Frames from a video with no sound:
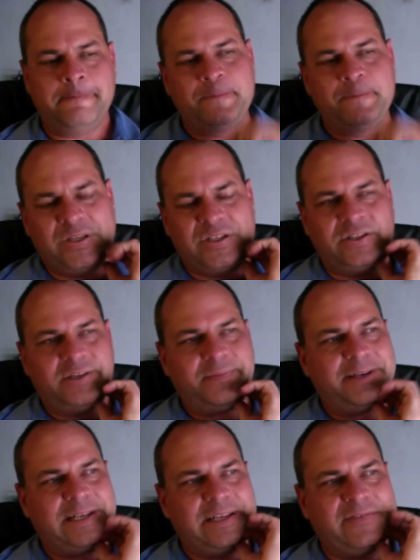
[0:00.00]
So
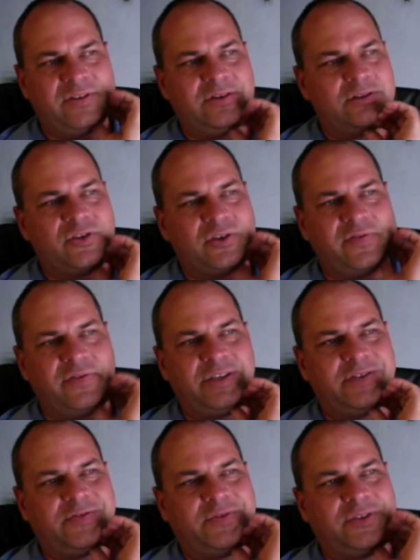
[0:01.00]
typically, if you enjoy fresh
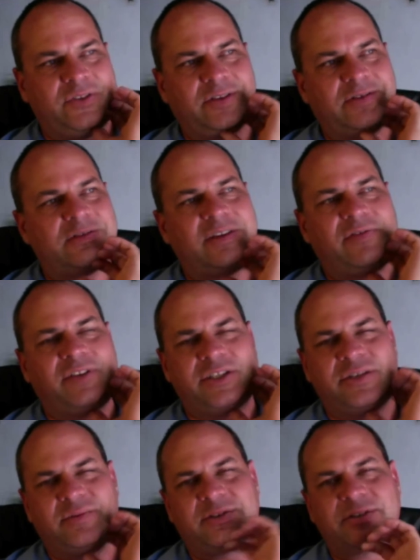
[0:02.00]
fruit and
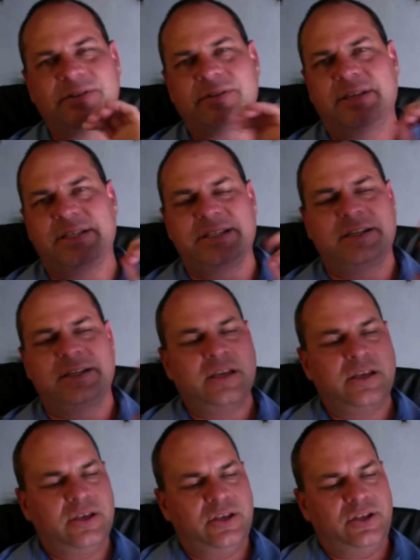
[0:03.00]
vegetables and things, then
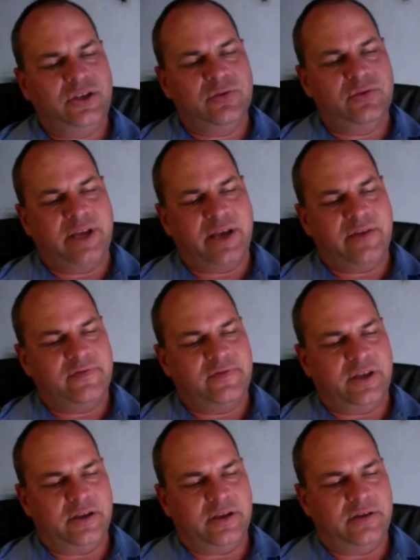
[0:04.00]
you would have
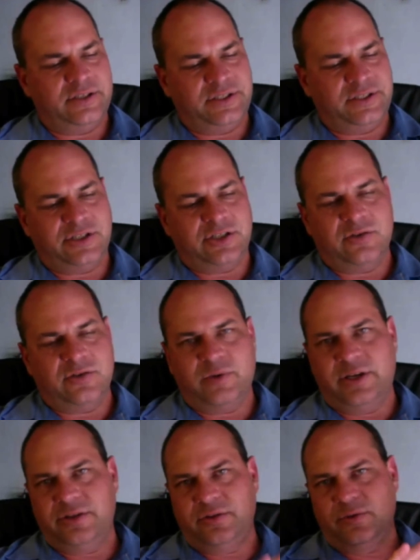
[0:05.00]
a section
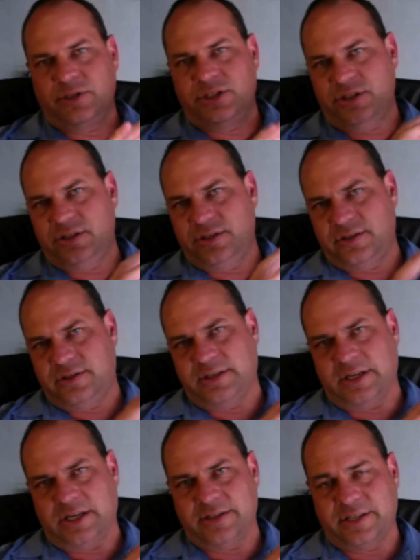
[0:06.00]
which is
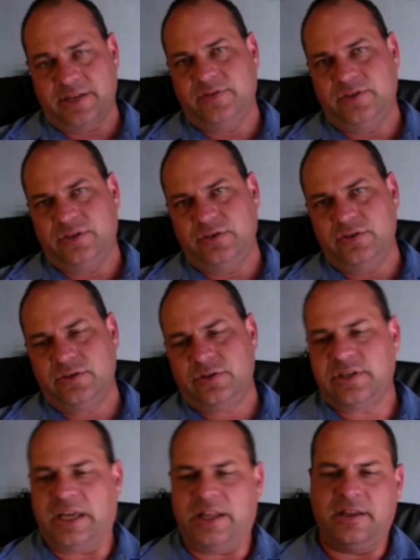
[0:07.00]
safe to use,
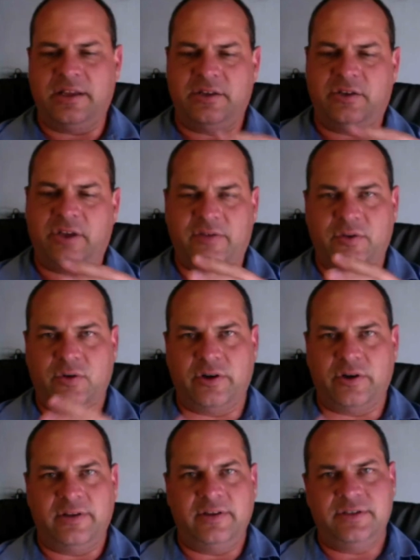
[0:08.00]
and then you have a
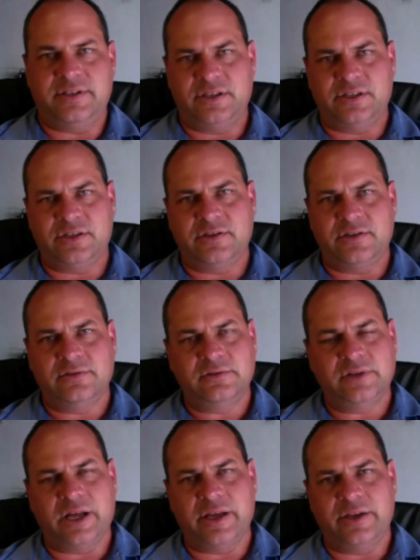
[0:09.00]
quarantine section
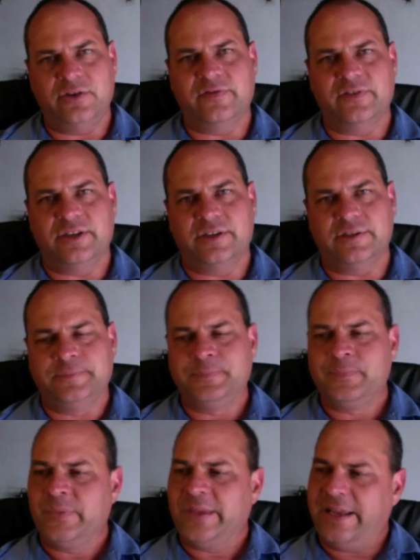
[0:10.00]
in your vehicle.
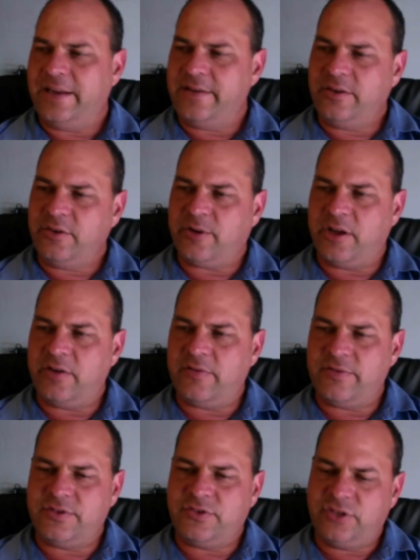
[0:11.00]
Anything you buy off the
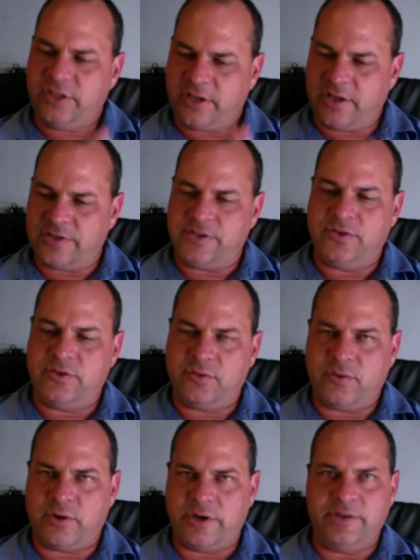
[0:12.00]
street goes into your
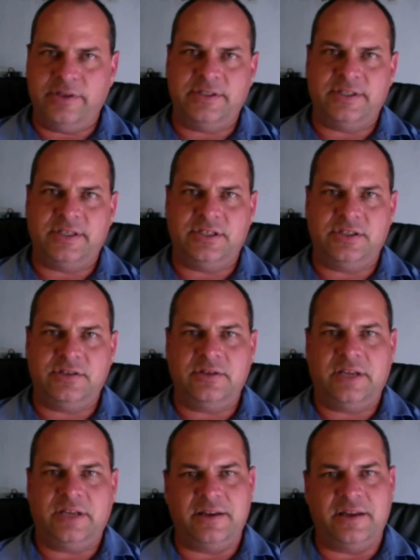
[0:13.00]
quarantine section,
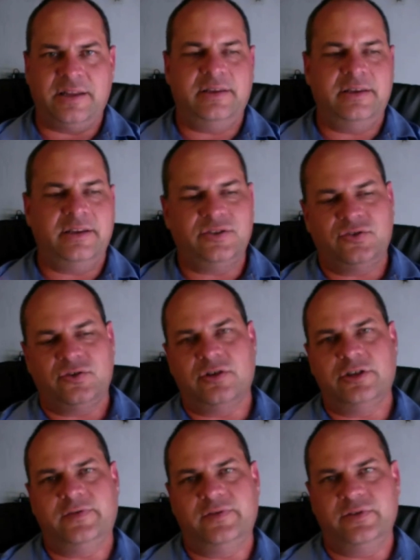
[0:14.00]
and nothing gets
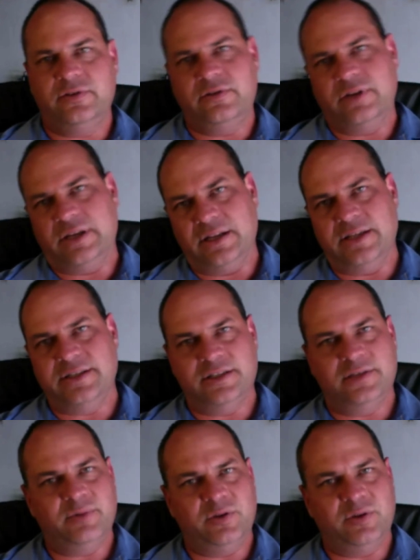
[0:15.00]
transferred unless it's
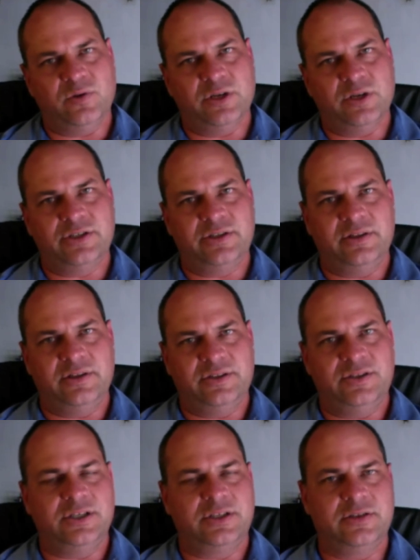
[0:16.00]
been washed in this
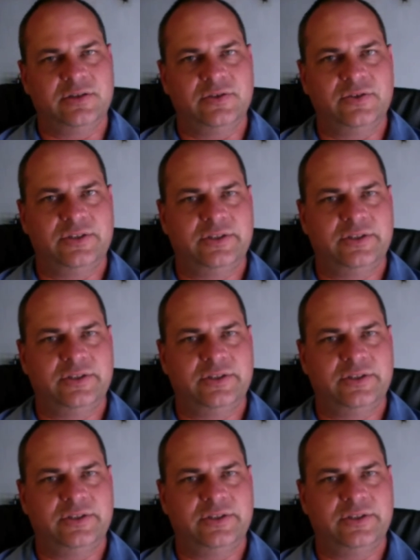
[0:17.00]
jig solution.